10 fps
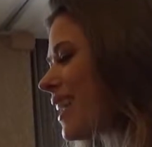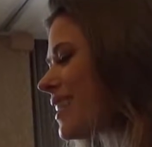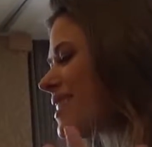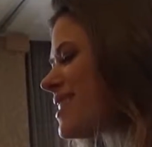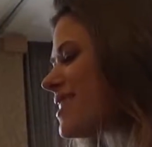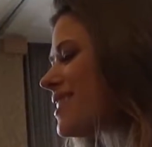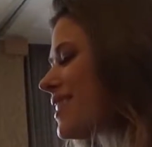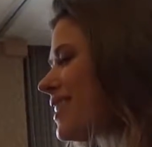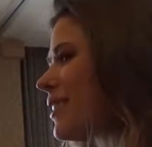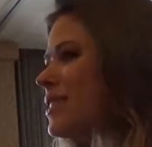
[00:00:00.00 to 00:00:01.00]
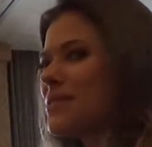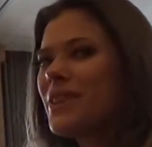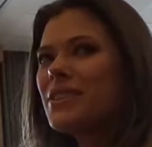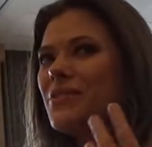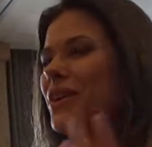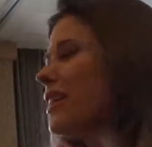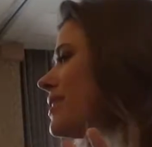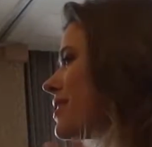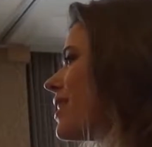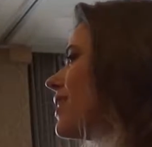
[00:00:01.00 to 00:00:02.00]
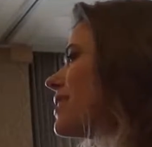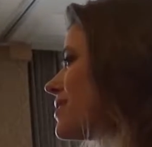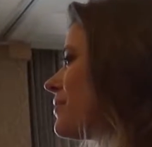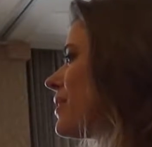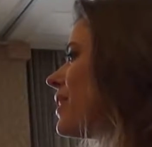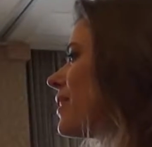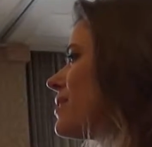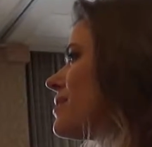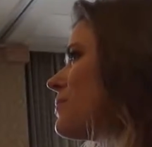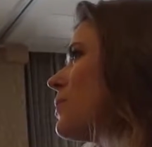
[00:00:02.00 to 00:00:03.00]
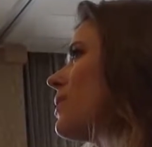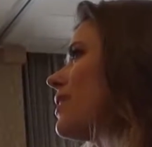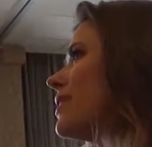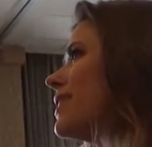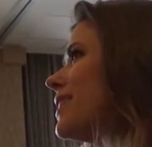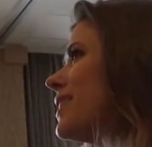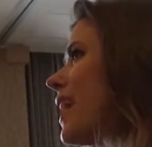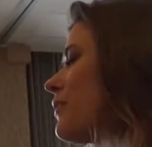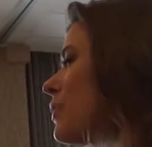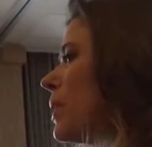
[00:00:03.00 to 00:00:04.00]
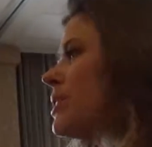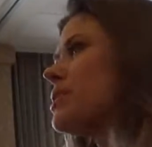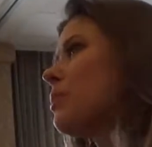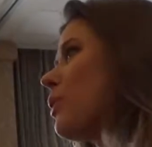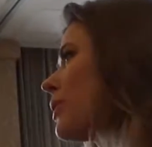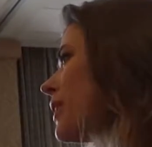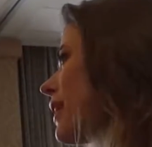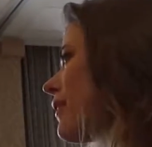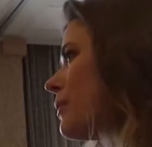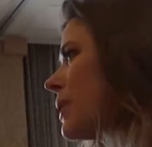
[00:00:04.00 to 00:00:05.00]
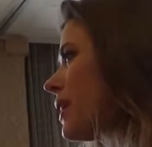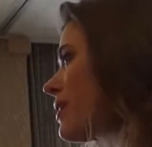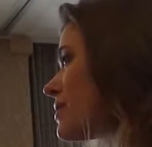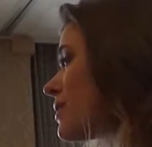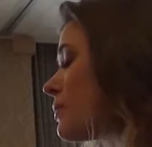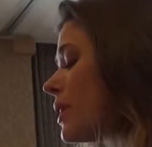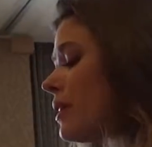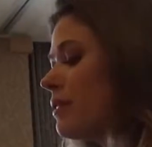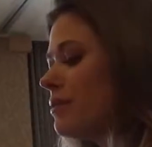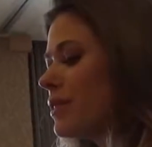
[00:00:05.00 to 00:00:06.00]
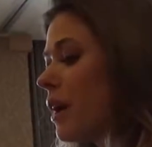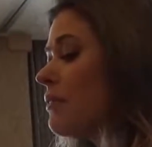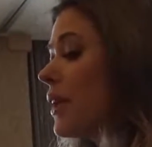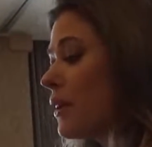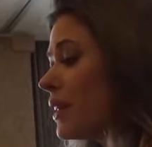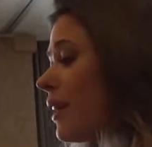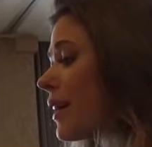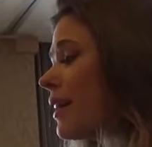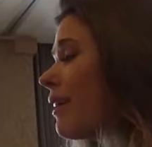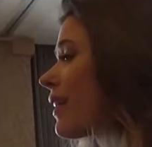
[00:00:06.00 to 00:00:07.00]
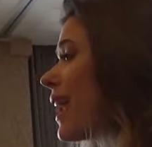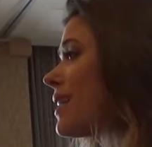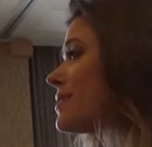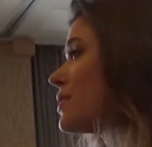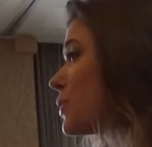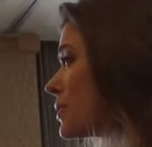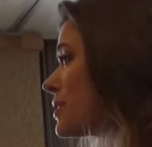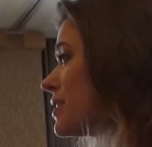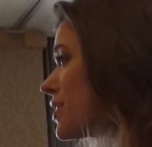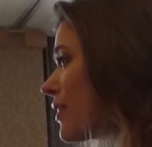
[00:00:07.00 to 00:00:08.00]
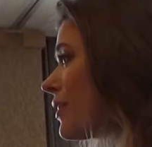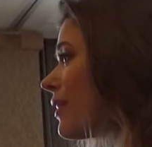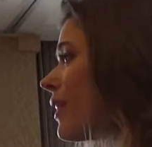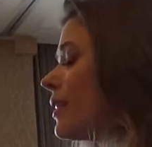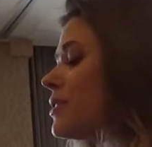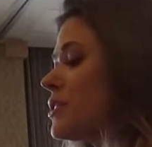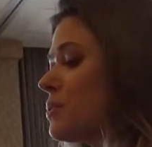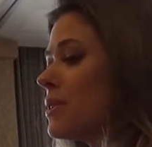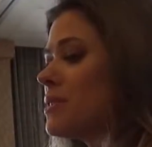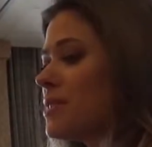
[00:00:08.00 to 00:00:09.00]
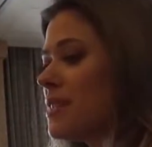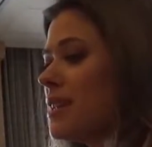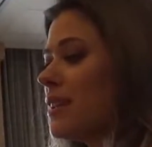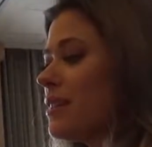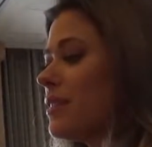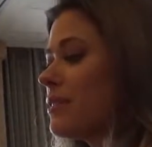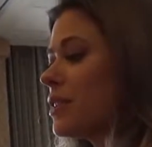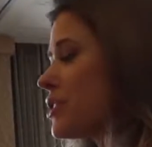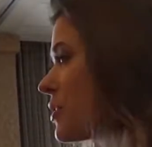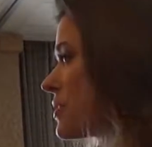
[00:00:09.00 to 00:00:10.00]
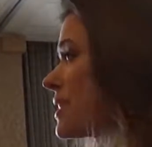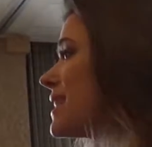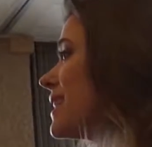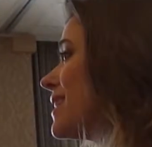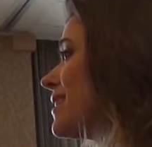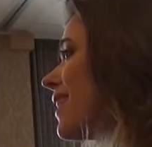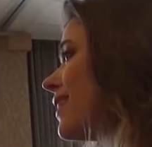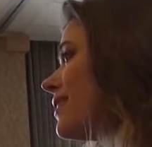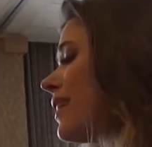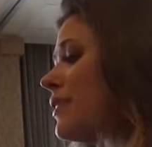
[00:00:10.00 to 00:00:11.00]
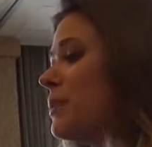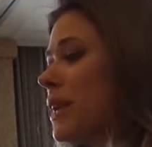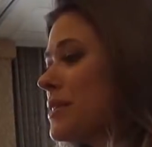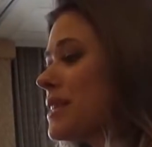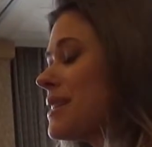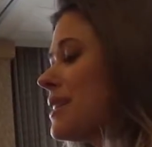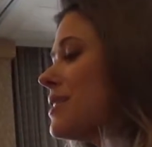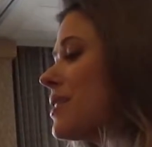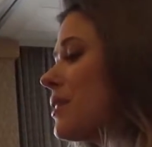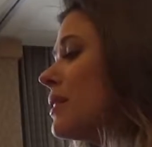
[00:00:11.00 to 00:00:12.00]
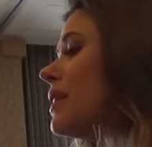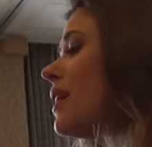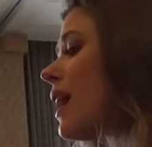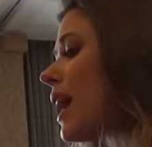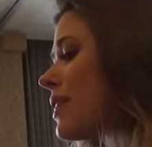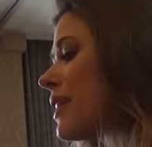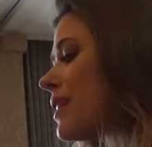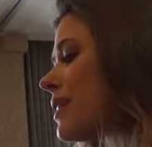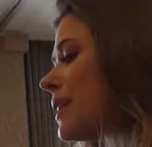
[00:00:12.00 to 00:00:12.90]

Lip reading: it's a collective thing. It's more everybody supporting everybody else, and we got very lucky. Our cast adores each other and just wants to see the show succeed and everybody else succeed. So I think,